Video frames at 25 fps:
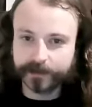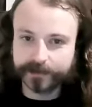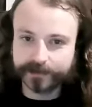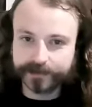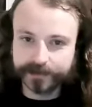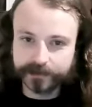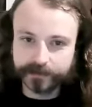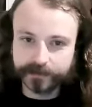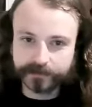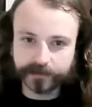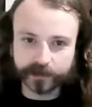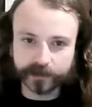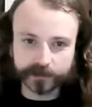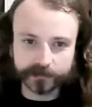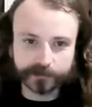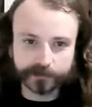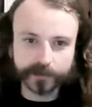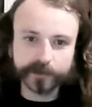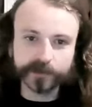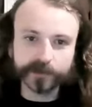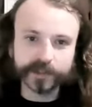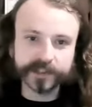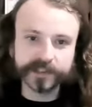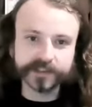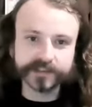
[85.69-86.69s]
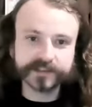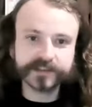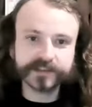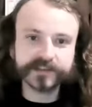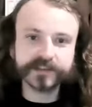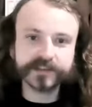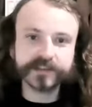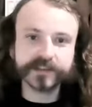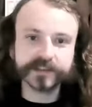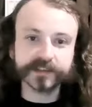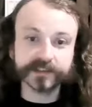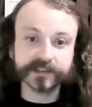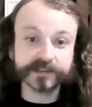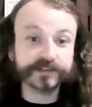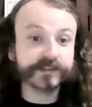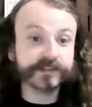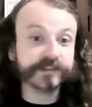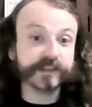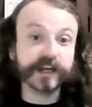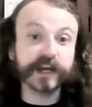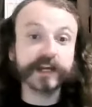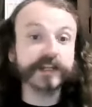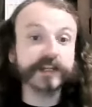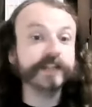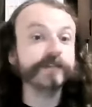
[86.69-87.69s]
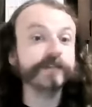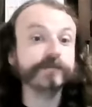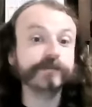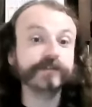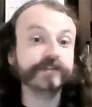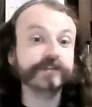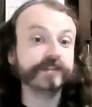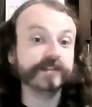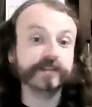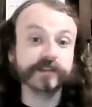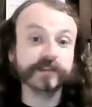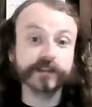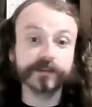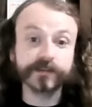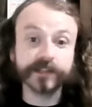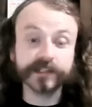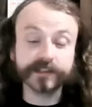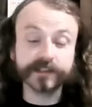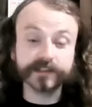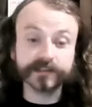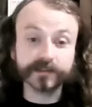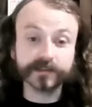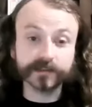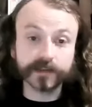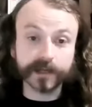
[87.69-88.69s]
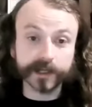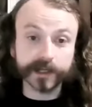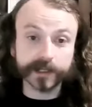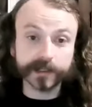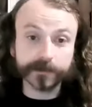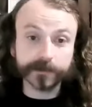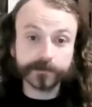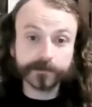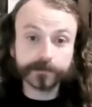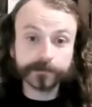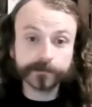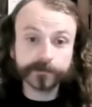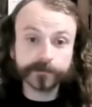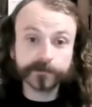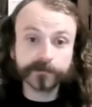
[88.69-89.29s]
defund police. This is a guy, he was just living his life.